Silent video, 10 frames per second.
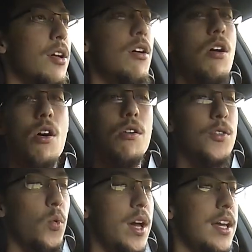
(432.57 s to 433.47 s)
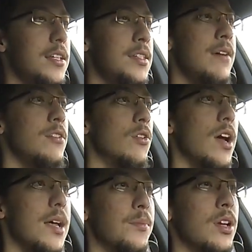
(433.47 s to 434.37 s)
all the way to
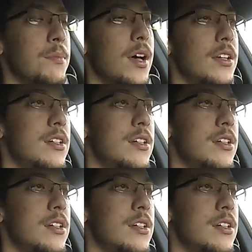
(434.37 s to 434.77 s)
$7,000 pretty much.